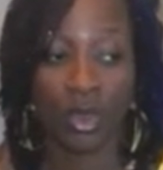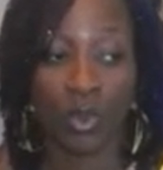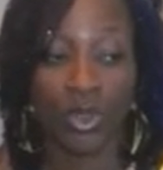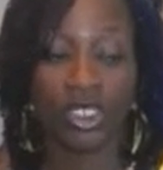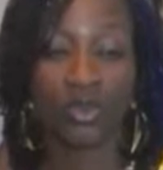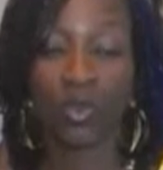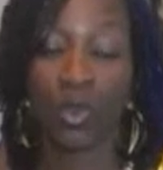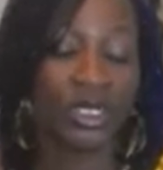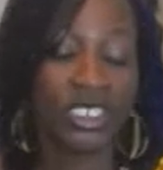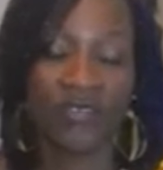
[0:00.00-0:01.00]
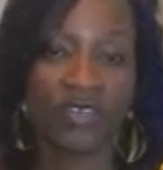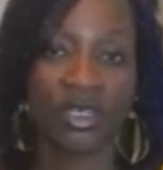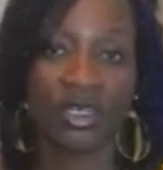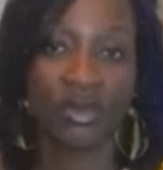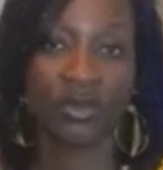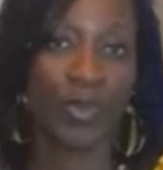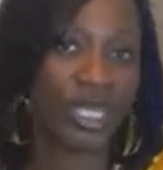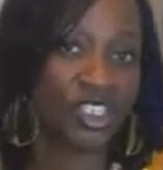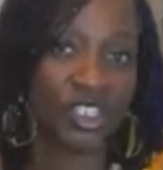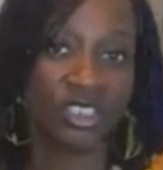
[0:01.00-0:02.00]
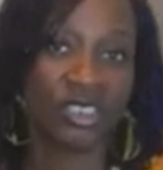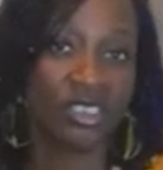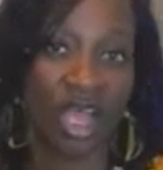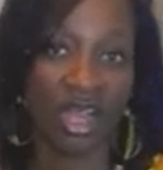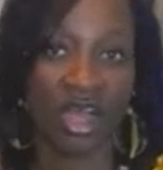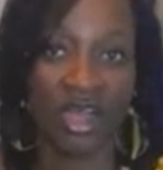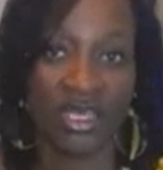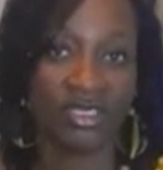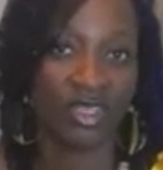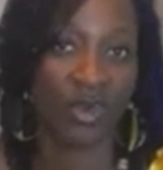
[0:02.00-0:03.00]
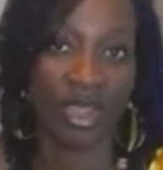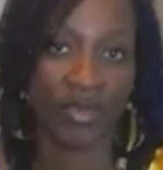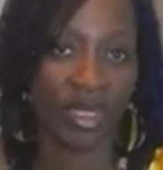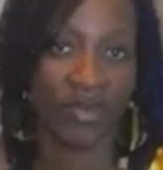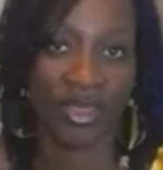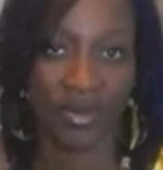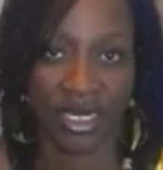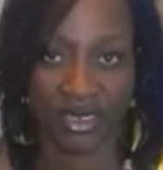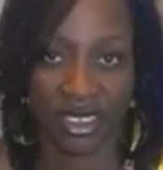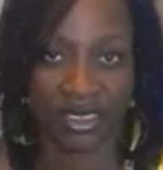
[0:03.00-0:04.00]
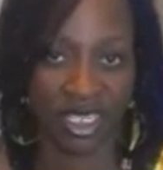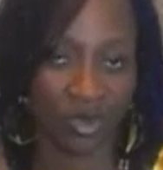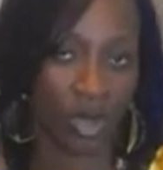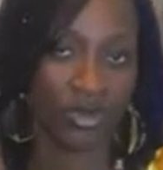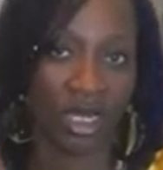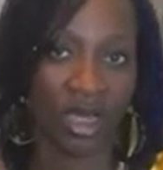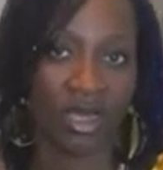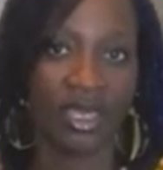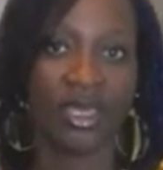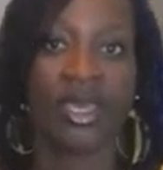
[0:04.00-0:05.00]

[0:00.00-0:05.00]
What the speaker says: whichever pictures I liked and recommended by the magazines. That's what I was like.